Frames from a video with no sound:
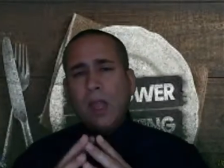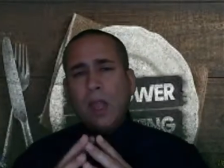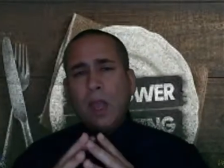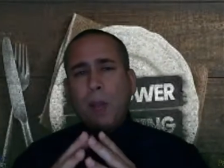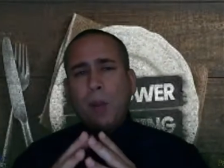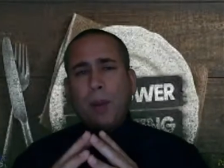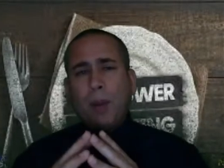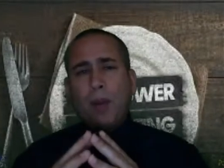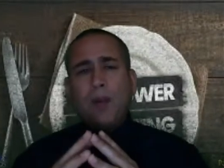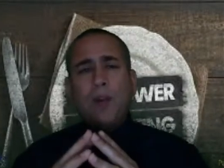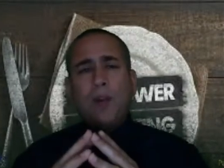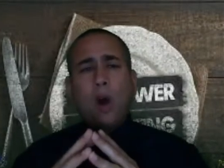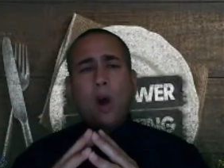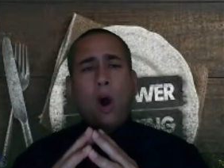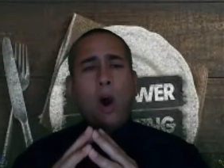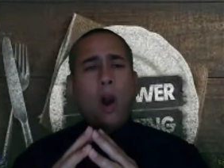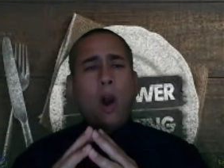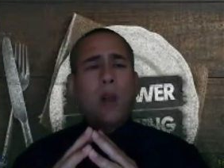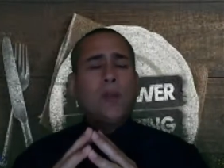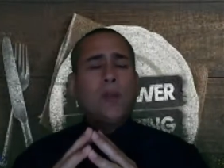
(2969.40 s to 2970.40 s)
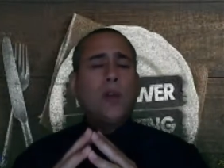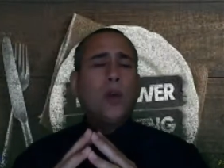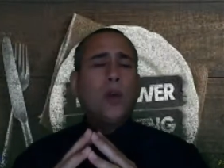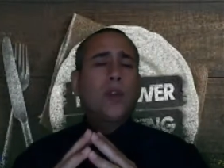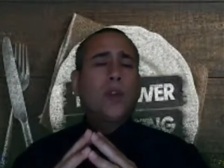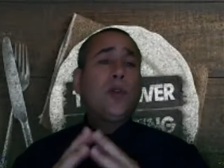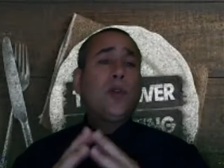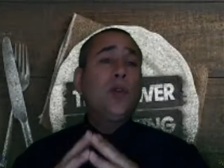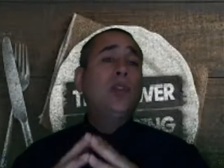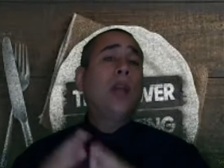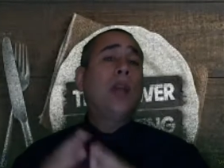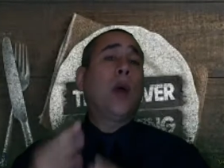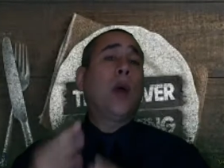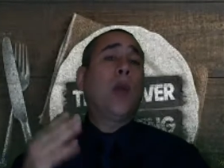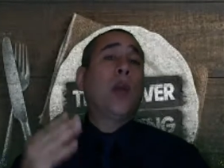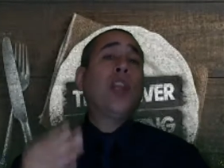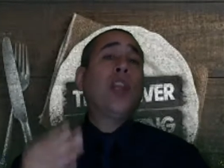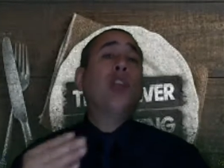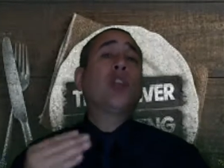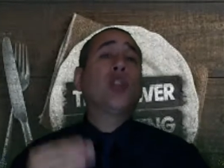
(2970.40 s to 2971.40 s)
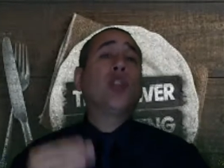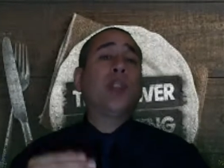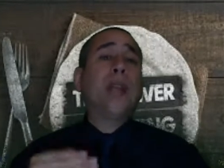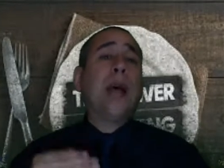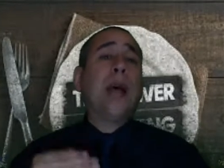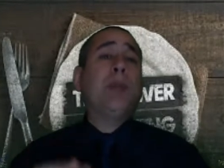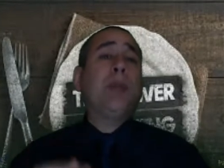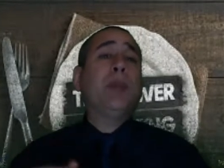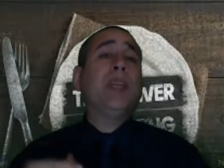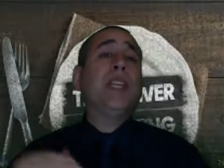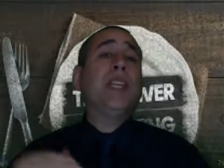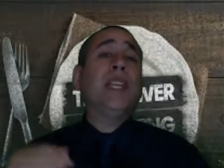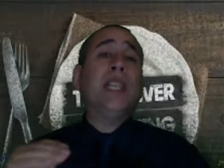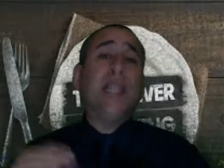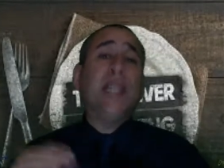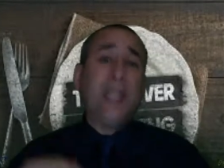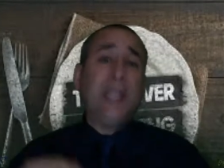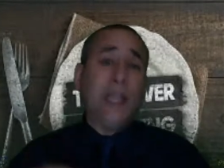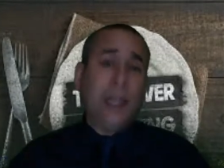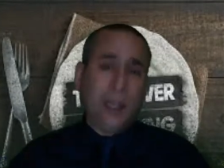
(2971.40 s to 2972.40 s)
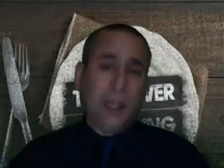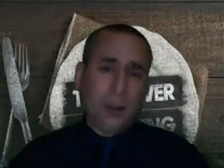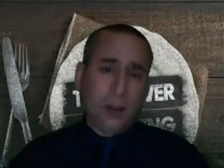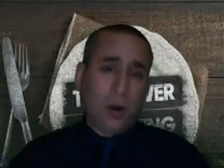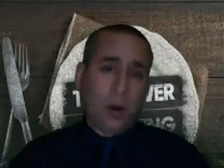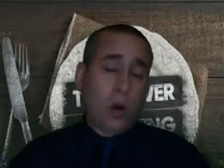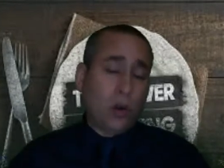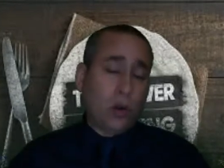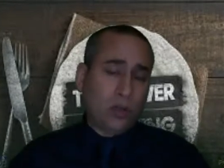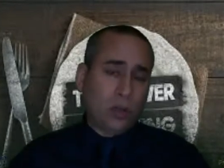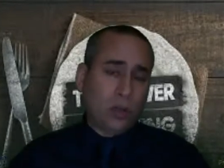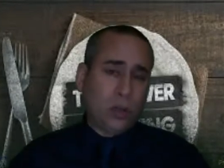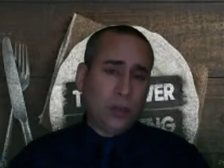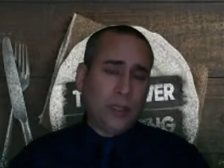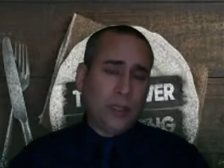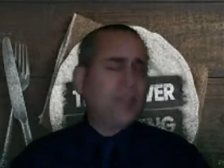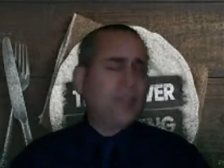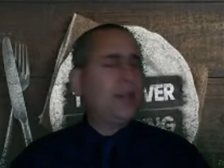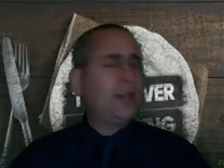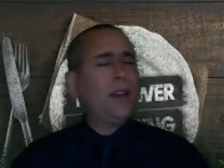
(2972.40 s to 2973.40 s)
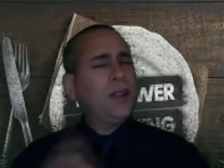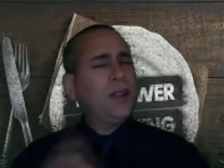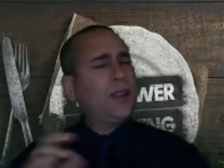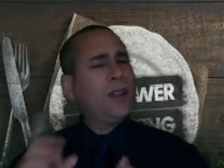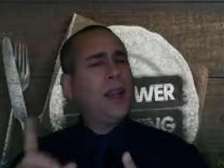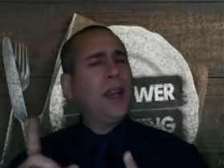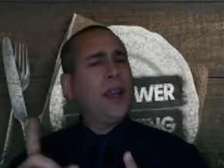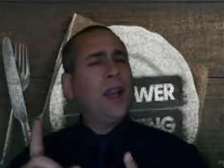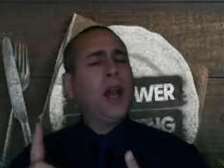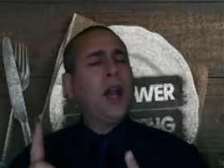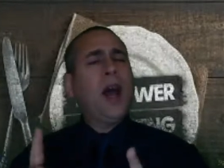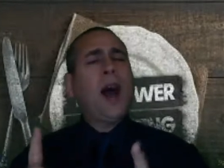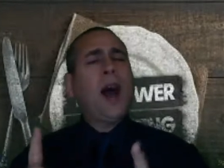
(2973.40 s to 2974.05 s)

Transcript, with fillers: but of all of those foods that we should not be eating. Also, that's another thing.